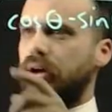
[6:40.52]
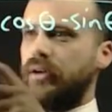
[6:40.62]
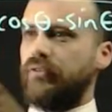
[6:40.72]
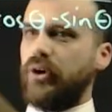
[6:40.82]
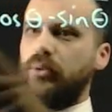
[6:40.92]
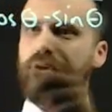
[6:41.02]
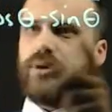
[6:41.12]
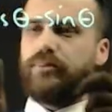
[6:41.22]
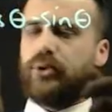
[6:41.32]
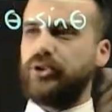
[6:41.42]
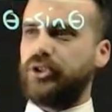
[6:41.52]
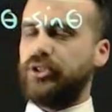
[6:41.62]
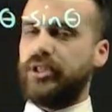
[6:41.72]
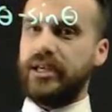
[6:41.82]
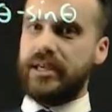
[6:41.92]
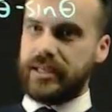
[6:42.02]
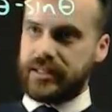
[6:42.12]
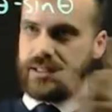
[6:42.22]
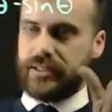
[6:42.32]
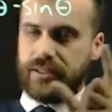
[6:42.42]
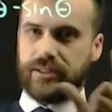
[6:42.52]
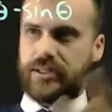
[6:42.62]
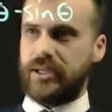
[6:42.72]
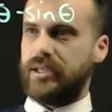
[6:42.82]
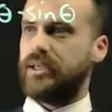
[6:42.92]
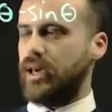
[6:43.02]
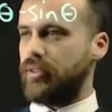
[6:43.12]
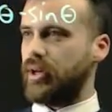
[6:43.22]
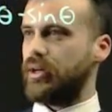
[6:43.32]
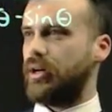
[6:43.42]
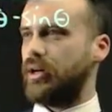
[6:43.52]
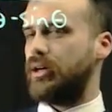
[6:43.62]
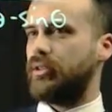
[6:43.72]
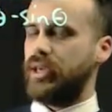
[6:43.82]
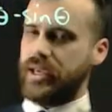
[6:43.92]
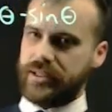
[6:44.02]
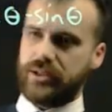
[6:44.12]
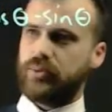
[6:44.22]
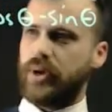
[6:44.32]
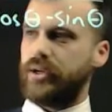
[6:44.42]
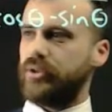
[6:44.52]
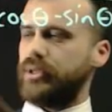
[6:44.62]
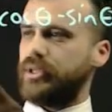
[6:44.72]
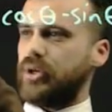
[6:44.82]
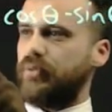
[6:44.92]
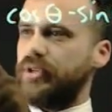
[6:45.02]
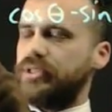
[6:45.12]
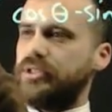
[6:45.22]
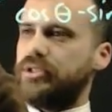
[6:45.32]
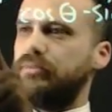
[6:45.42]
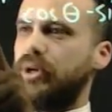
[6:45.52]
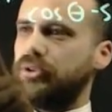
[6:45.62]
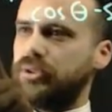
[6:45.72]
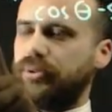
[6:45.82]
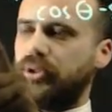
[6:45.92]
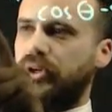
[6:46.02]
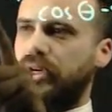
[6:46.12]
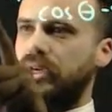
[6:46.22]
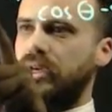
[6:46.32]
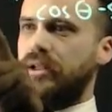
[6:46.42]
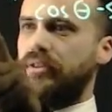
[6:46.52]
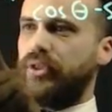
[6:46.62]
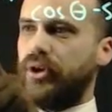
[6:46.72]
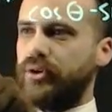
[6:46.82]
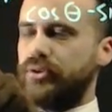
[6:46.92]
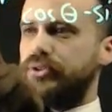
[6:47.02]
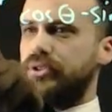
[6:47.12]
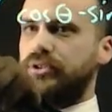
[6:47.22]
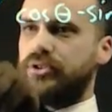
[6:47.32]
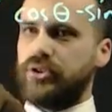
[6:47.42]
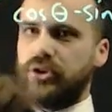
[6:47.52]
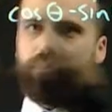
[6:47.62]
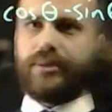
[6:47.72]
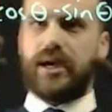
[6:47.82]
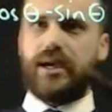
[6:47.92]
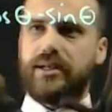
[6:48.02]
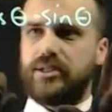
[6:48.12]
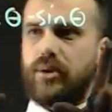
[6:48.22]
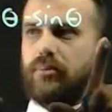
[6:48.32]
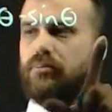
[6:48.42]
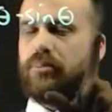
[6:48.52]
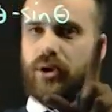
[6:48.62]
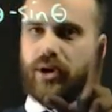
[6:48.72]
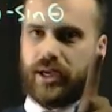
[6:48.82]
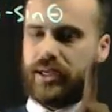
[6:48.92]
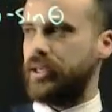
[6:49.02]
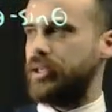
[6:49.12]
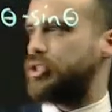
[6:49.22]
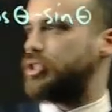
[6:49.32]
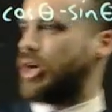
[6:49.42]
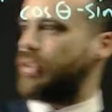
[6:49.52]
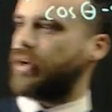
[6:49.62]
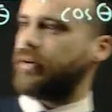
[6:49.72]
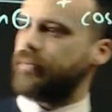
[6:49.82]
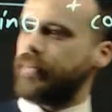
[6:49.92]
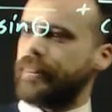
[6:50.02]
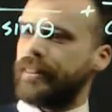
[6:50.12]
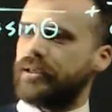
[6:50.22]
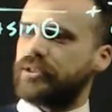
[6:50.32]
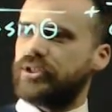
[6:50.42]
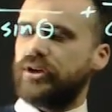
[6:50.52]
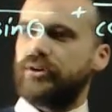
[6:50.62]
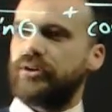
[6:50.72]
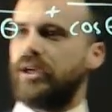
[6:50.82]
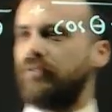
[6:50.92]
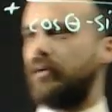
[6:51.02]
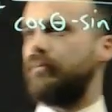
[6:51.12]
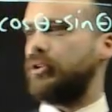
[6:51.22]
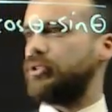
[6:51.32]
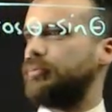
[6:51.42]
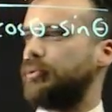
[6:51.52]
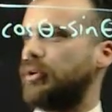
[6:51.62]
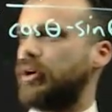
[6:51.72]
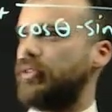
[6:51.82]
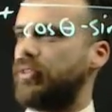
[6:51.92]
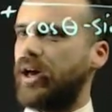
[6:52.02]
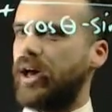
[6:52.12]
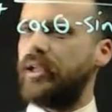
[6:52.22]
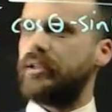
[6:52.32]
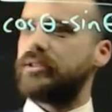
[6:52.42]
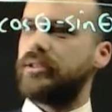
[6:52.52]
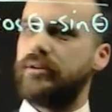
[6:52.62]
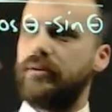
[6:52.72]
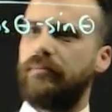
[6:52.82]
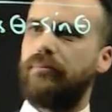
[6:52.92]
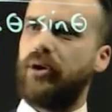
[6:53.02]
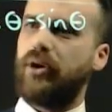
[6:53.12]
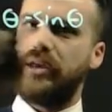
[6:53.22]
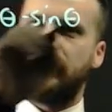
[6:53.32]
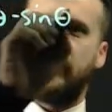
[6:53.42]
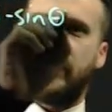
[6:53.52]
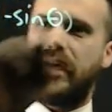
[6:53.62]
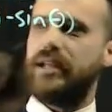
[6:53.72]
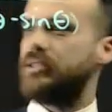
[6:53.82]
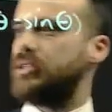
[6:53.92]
if I want to push these together, the easiest way to do it is obviously to multiply those denominators by each other. So, if I multiply that by that,